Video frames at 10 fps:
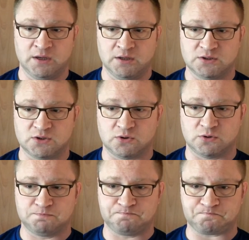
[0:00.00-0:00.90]

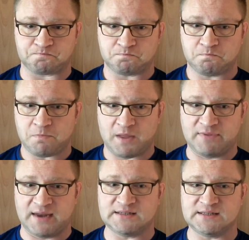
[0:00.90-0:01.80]
So
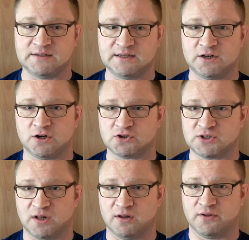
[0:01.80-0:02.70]
that is in a
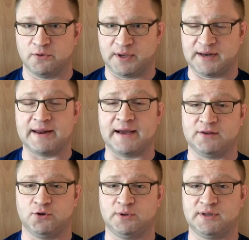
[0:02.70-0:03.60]
nutshell the way that I
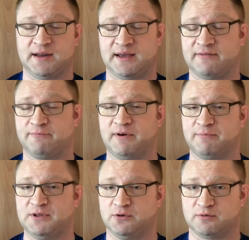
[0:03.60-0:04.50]
do it, and I've
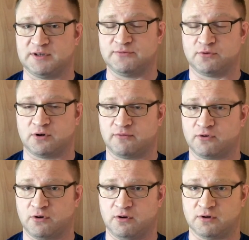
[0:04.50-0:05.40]
been doing this for
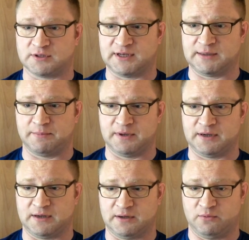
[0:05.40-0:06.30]
a long time.
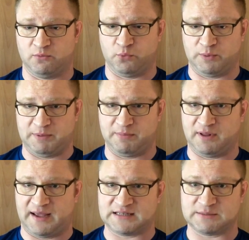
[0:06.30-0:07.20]
When
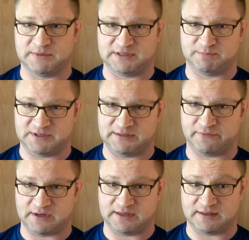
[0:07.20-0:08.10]
people ask me
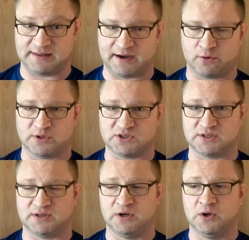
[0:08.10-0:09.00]
specifically that
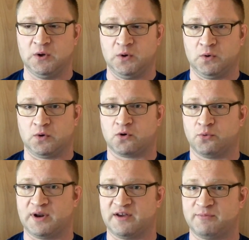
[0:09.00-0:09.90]
question, or
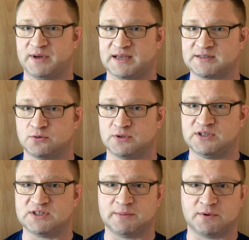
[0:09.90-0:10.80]
when I've been asked to
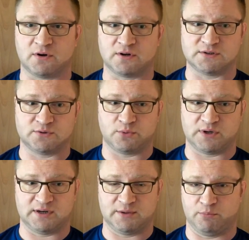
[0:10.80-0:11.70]
teach seminars
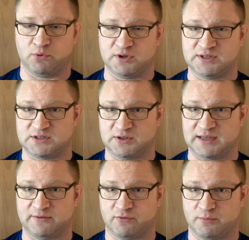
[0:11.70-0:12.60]
where the point is to
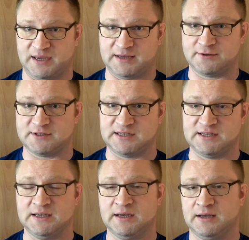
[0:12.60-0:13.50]
get from A to
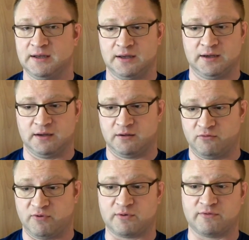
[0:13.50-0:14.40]
Z
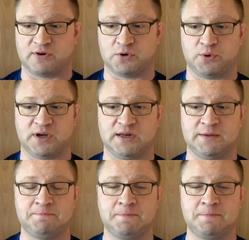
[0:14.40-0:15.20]
very, very quickly.